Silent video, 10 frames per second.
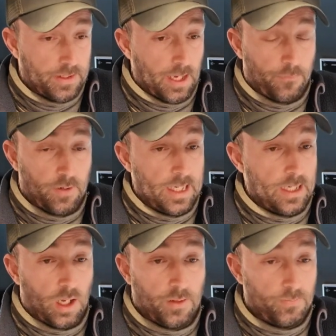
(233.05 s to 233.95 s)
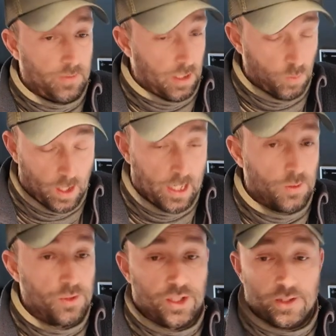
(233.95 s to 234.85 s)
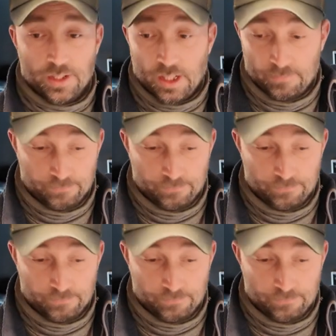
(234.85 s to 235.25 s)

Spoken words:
definitely like Wales and